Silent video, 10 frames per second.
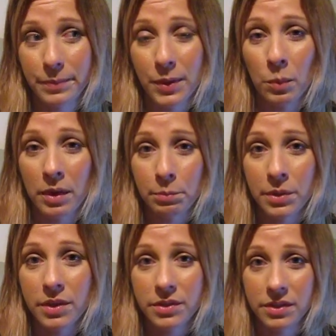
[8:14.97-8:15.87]
the one
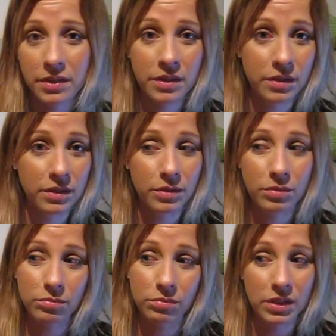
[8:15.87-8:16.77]
person who
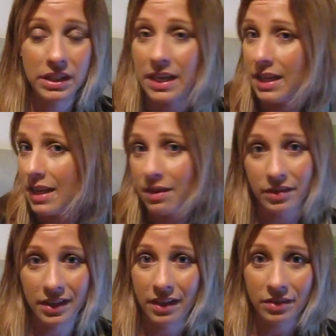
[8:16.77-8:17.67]
would never
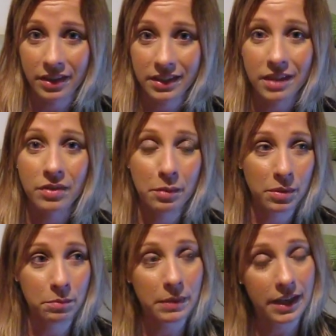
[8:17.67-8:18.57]
ever give up
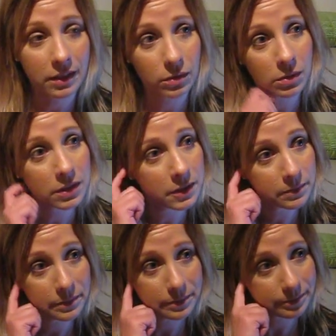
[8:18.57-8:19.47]
on me, or
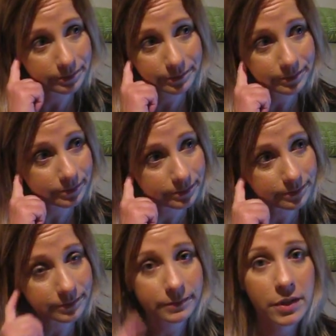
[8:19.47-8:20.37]

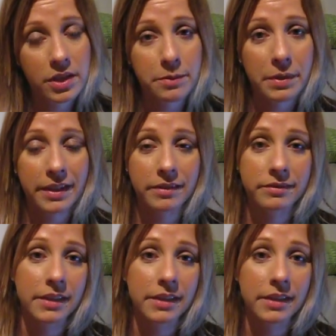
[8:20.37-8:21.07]
she's been